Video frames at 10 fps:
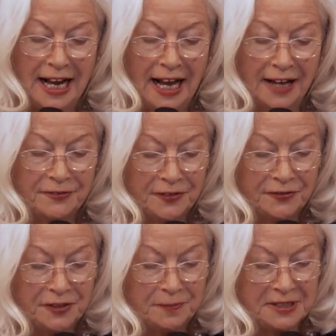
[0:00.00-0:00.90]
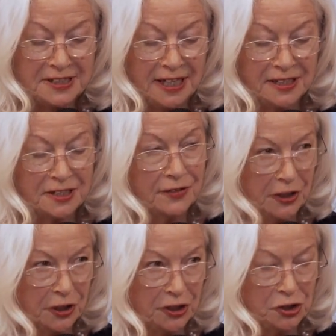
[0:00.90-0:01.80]
and 50% of
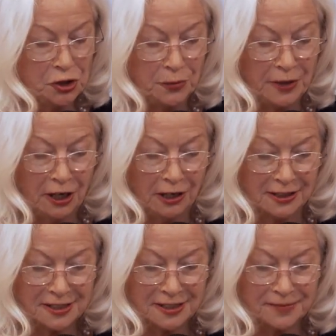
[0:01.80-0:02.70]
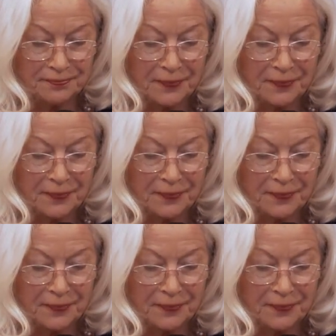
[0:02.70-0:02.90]
the consumer class.